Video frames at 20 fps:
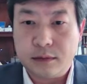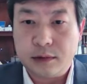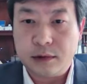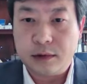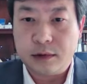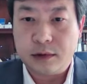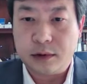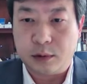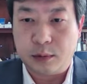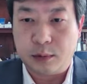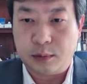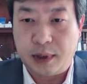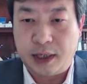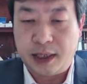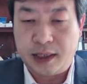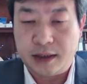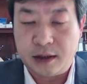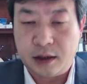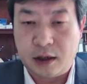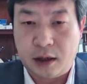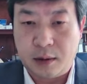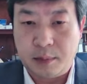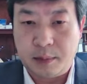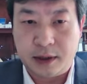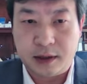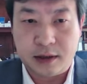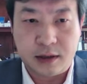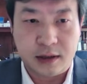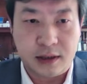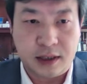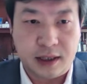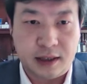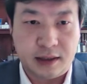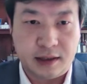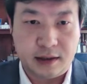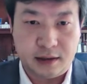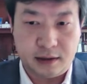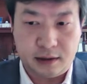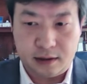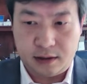So my topic
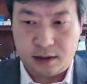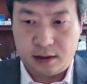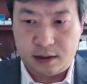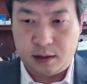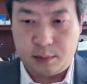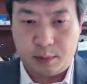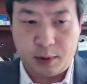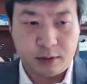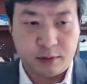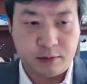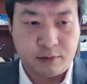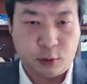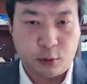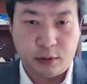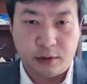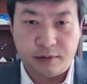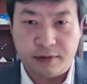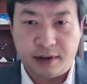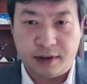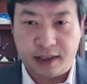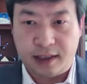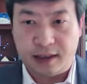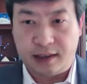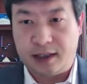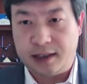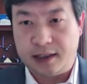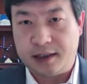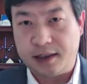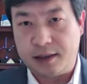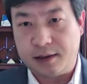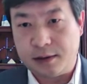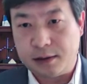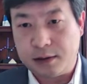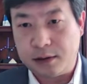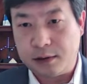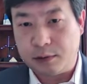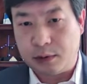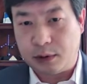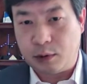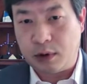today is about foreign filing
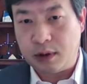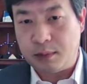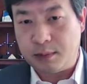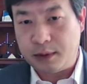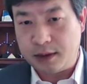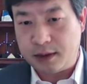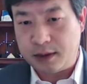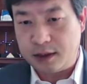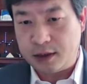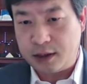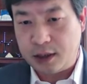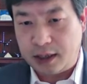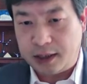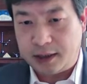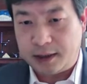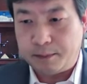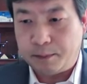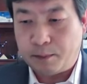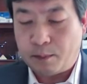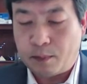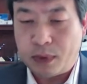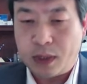license requirements in China.